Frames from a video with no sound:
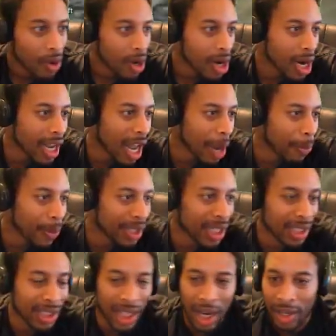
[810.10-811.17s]
hey, I
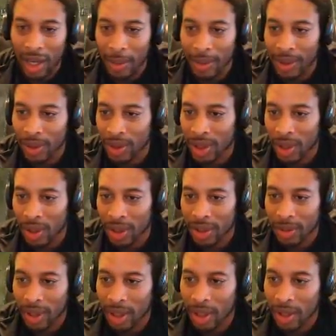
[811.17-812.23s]
appreciate y'all coming through showing
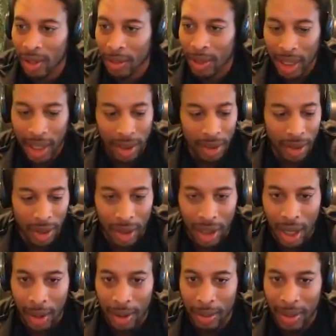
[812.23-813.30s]
some love, man. You know,
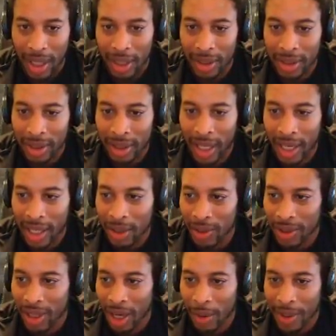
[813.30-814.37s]
I, man, K, he
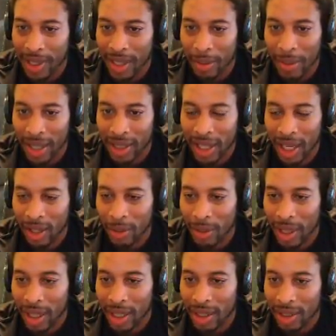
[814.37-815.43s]
was already in my channel,
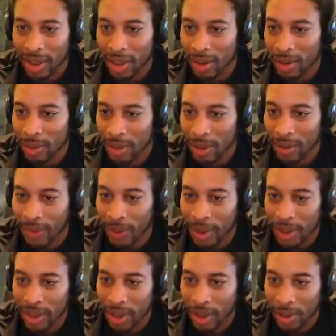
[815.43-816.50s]
man. He subbed to me before
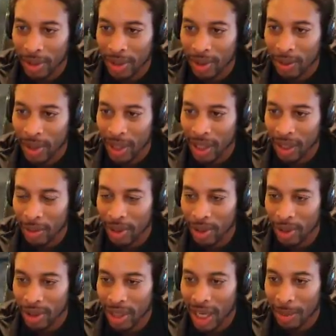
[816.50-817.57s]
he subbed to you, man. Come
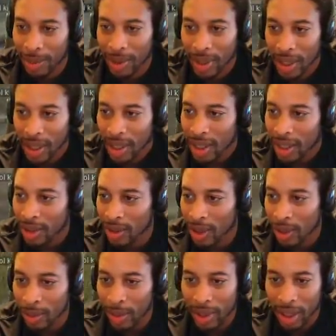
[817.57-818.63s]
on, stop it. You
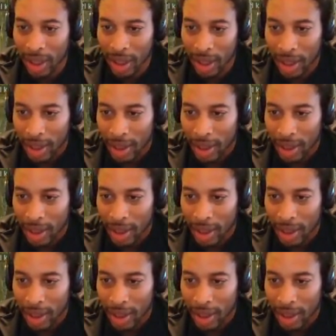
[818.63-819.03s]
know, but uh,